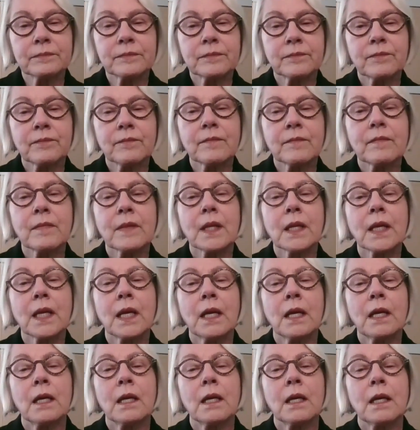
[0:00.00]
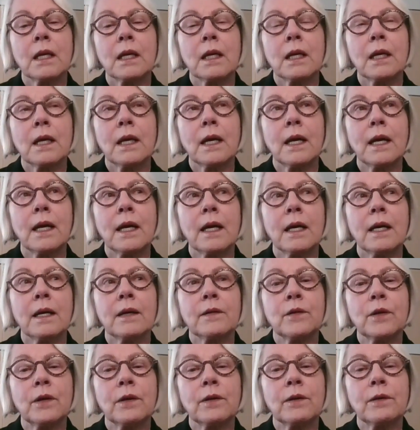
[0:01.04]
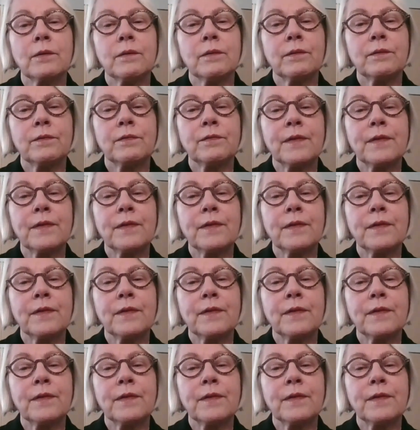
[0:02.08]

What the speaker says: the